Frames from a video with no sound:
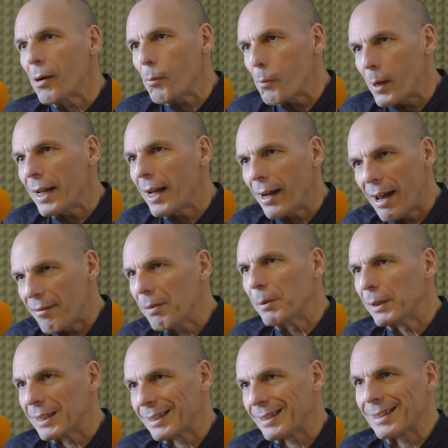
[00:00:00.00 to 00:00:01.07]
when
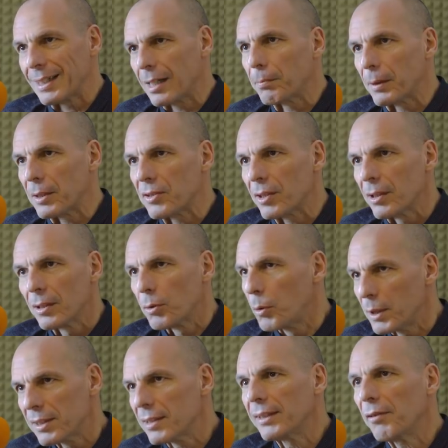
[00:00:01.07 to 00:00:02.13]
everybody is in surplus,
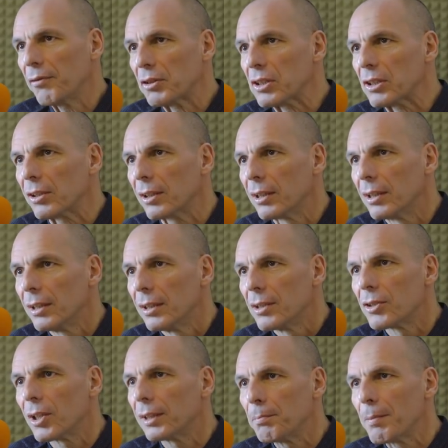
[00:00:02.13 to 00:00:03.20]
who is in deficit?
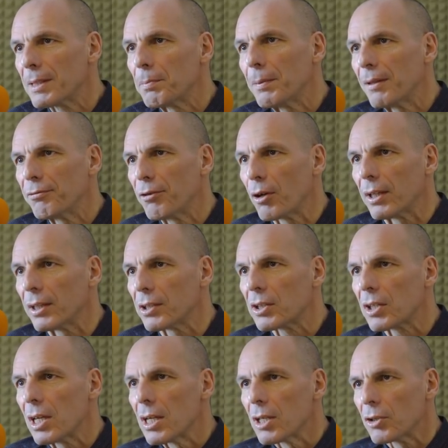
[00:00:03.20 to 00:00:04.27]
So it must be the
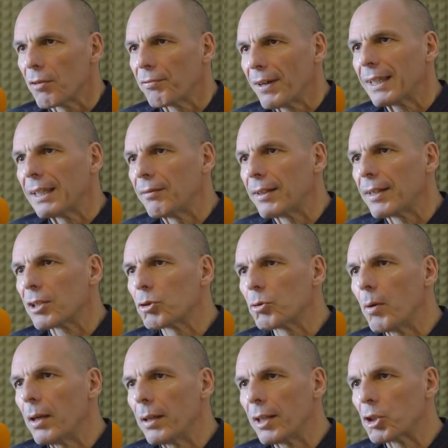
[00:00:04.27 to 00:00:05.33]
foreigners. So effectively, the
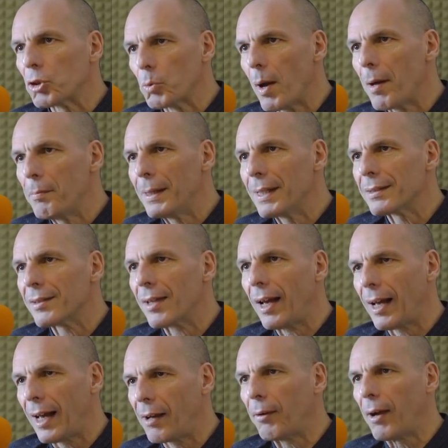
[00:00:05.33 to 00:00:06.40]

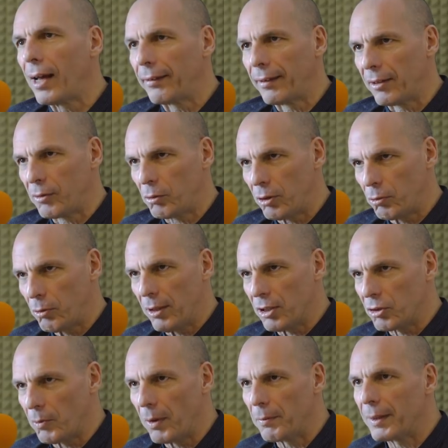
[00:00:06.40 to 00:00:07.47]

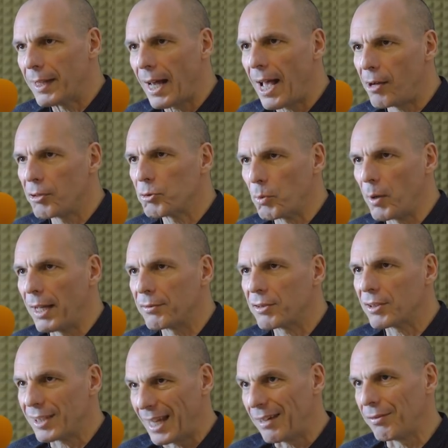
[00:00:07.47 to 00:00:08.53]
Schwabian housewives'
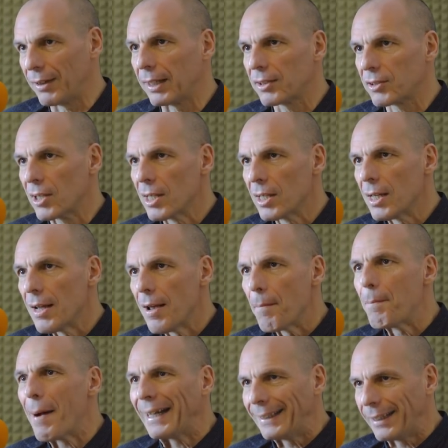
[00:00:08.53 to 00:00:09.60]
savings,
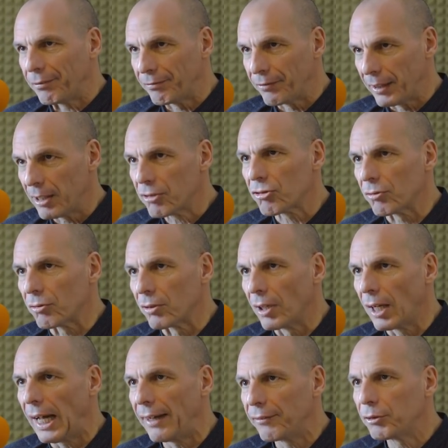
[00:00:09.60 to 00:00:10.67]
by definition,
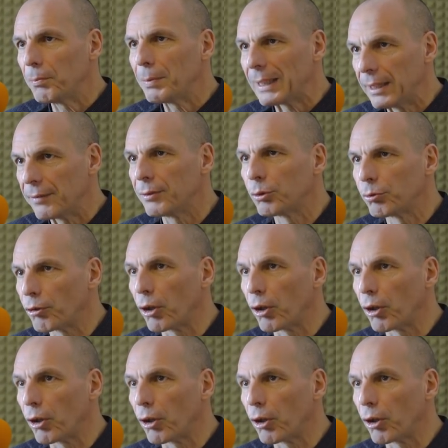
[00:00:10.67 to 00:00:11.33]
have to be given to